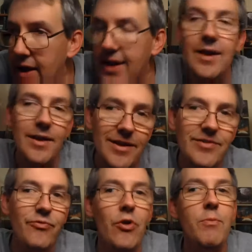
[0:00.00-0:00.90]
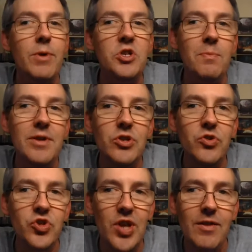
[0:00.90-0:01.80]
Again, it's very much meant
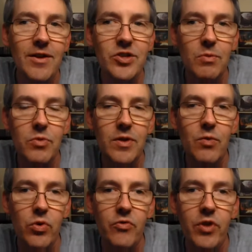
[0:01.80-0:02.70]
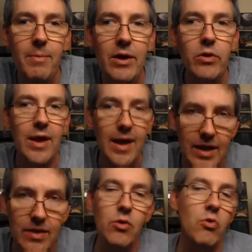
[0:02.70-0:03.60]
to sound like something that would have come out
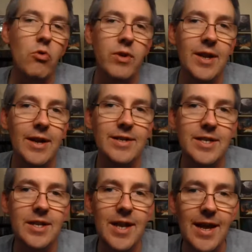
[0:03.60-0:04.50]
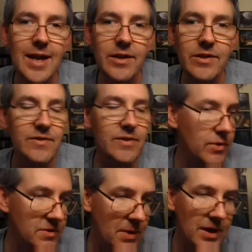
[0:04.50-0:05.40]
in the early 1980s. Some
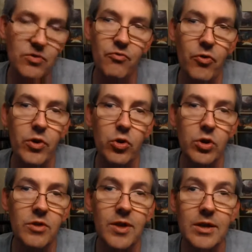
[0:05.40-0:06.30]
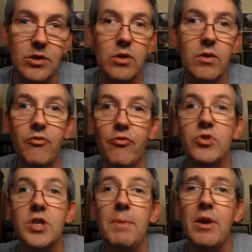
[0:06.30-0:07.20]
of these bands are very good at that. The
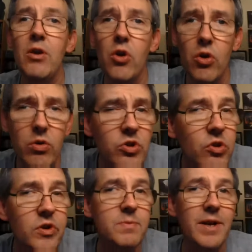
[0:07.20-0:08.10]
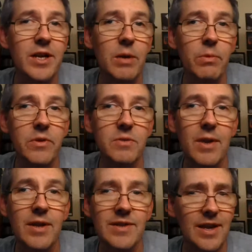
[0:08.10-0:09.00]
first time I heard songs by a couple of these
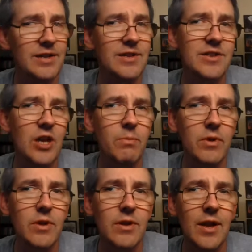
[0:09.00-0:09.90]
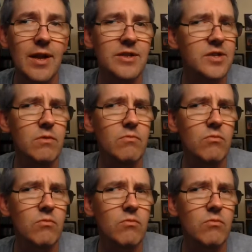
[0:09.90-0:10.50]
bands, I had to stop and ask,